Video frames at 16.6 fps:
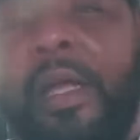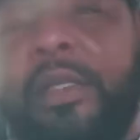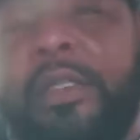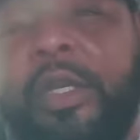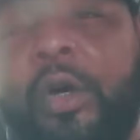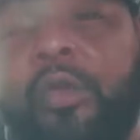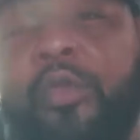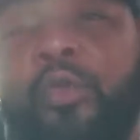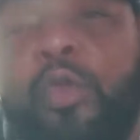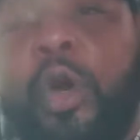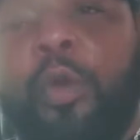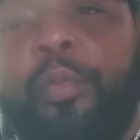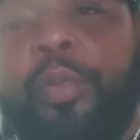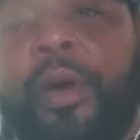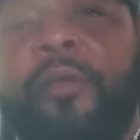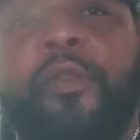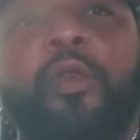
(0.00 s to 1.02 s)
Like I told you,
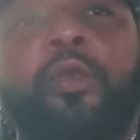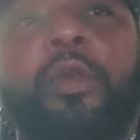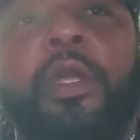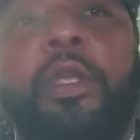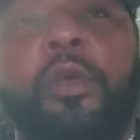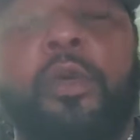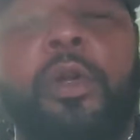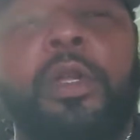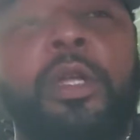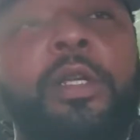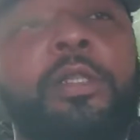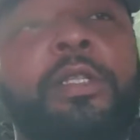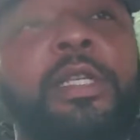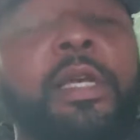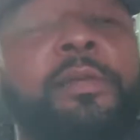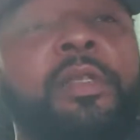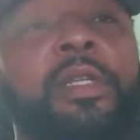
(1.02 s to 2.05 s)
GoPuff do give you a little
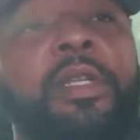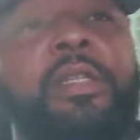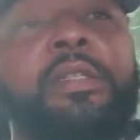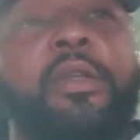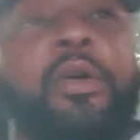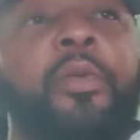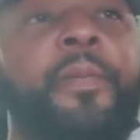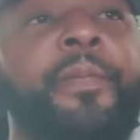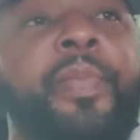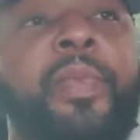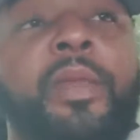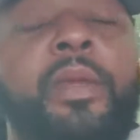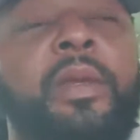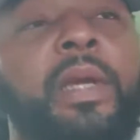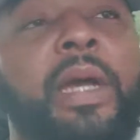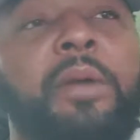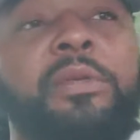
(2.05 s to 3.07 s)
subsidy, so
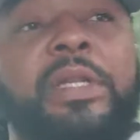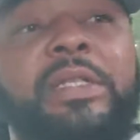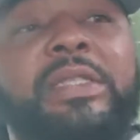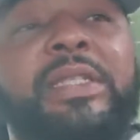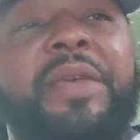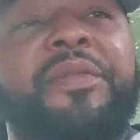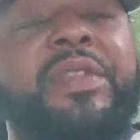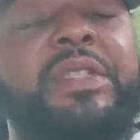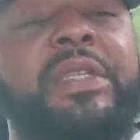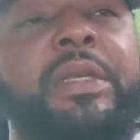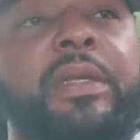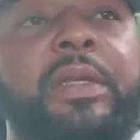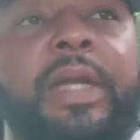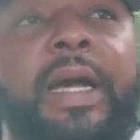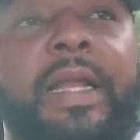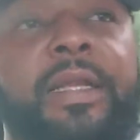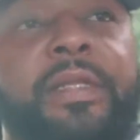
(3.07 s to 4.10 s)
I was at
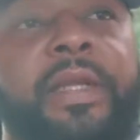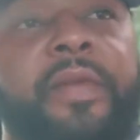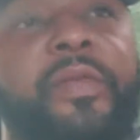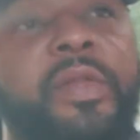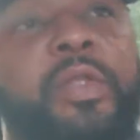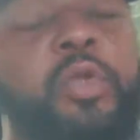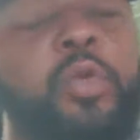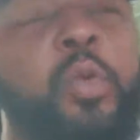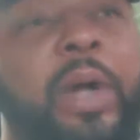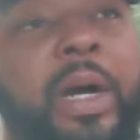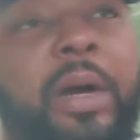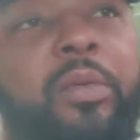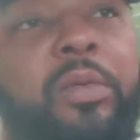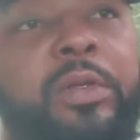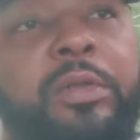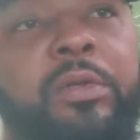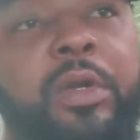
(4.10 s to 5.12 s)
$17 after 2
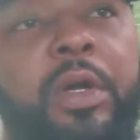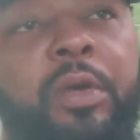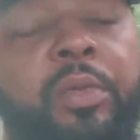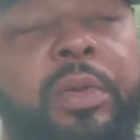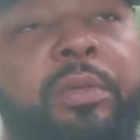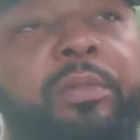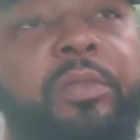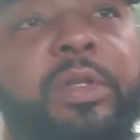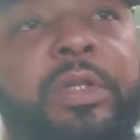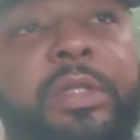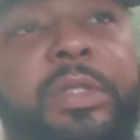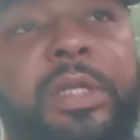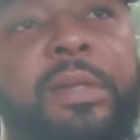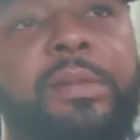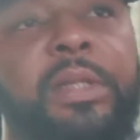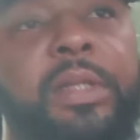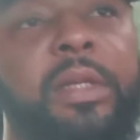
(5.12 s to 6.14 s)
hours, you know, the
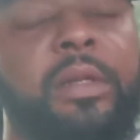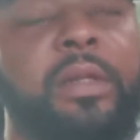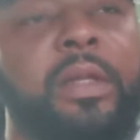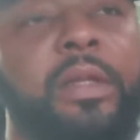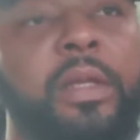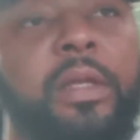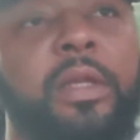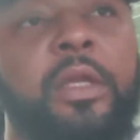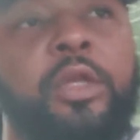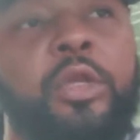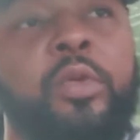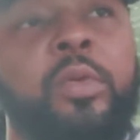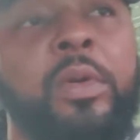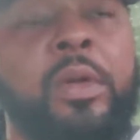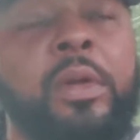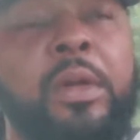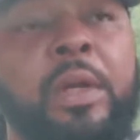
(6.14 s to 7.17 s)
subsidy that they give you.
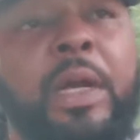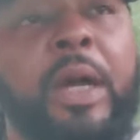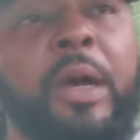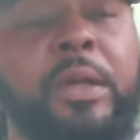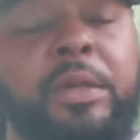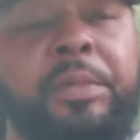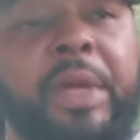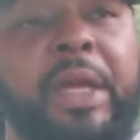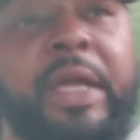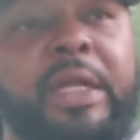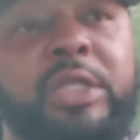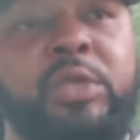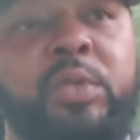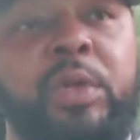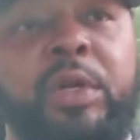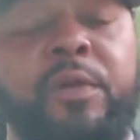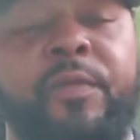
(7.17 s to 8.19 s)
I only made
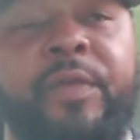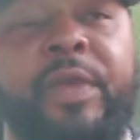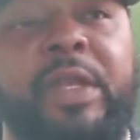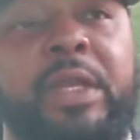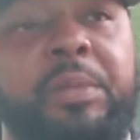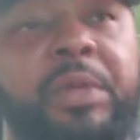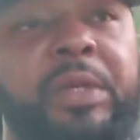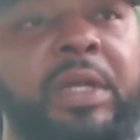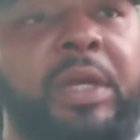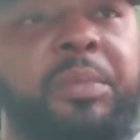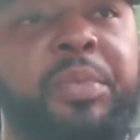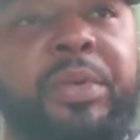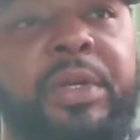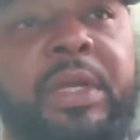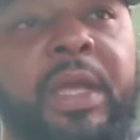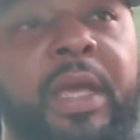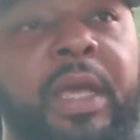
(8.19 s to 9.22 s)
$12.50, but
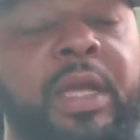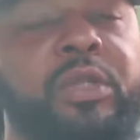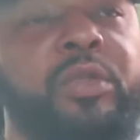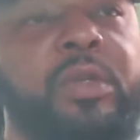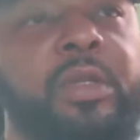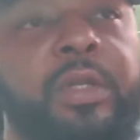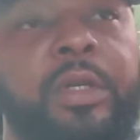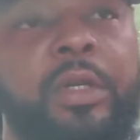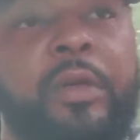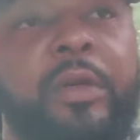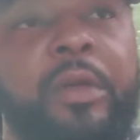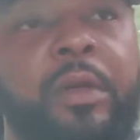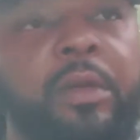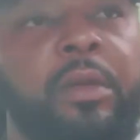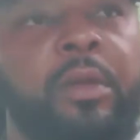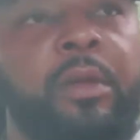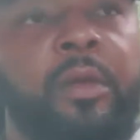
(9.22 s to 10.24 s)
then put that extra little
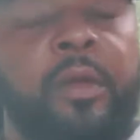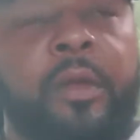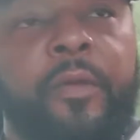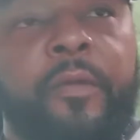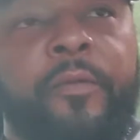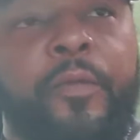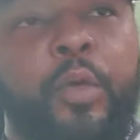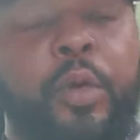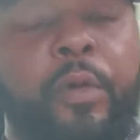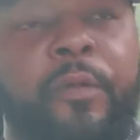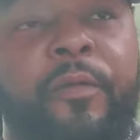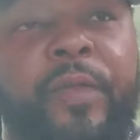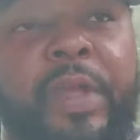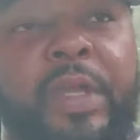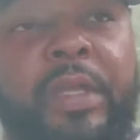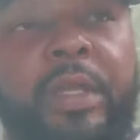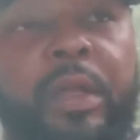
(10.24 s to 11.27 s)

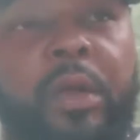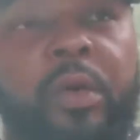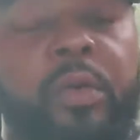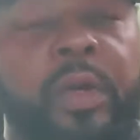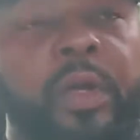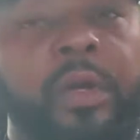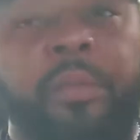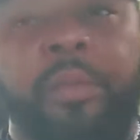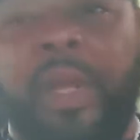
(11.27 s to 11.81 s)
$4.50 on there